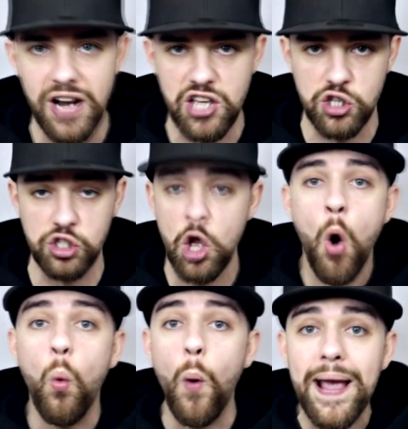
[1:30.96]
Legends
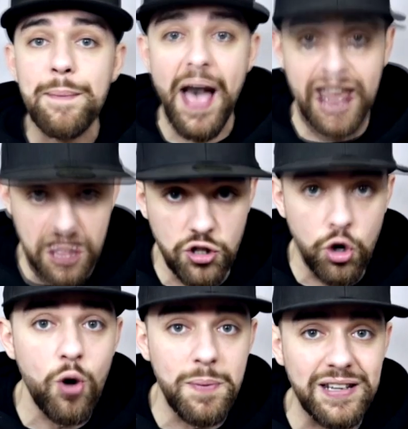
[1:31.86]
way back in the
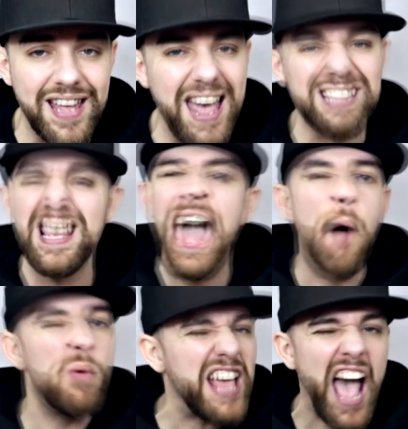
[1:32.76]
Toy Biz days,
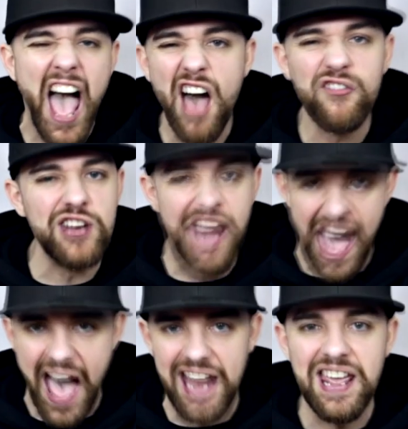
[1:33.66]
and we haven't
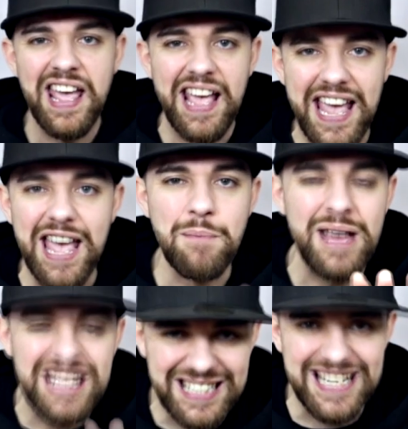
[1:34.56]
had him
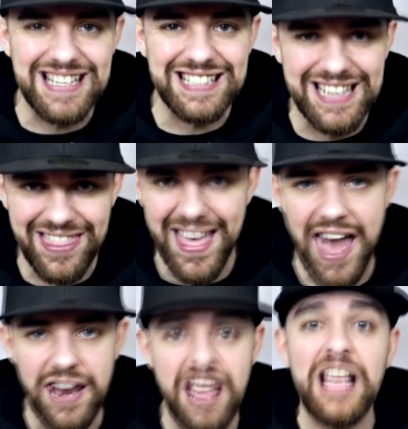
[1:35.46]
since
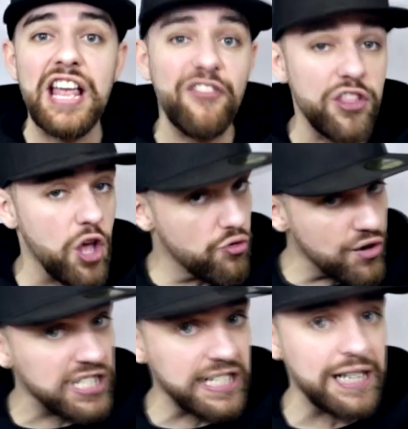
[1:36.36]
then. Even though
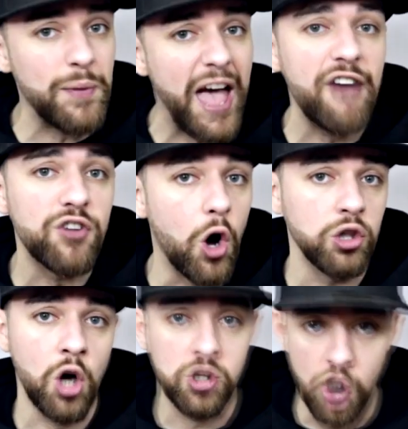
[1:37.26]
recently we have
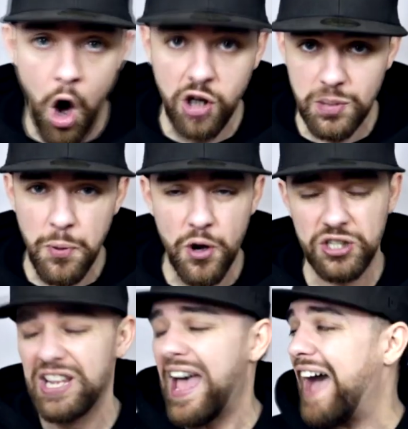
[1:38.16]
got Doctor
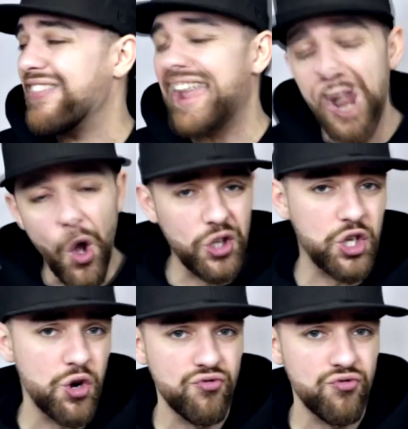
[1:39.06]
Octopus and they like to